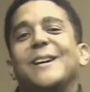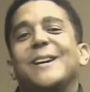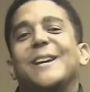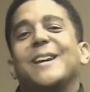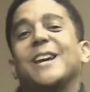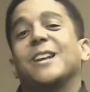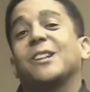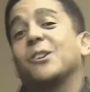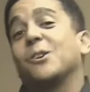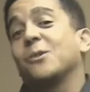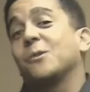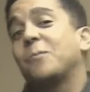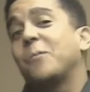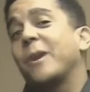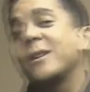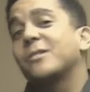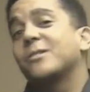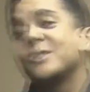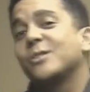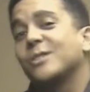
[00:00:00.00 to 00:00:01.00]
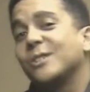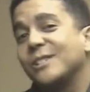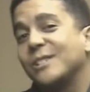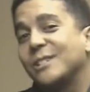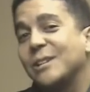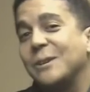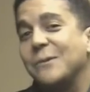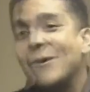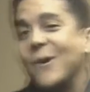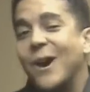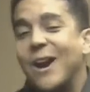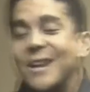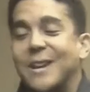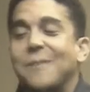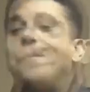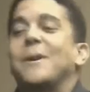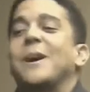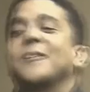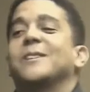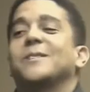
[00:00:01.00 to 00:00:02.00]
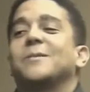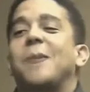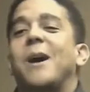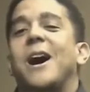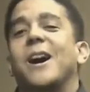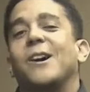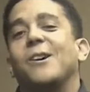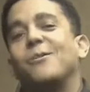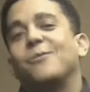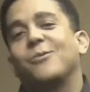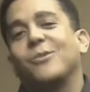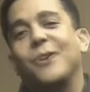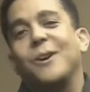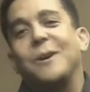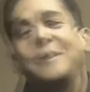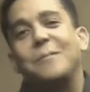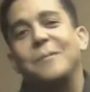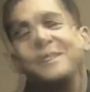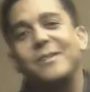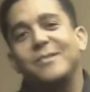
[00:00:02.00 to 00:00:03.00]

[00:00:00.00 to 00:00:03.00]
get those pictures and see where I get my smile from,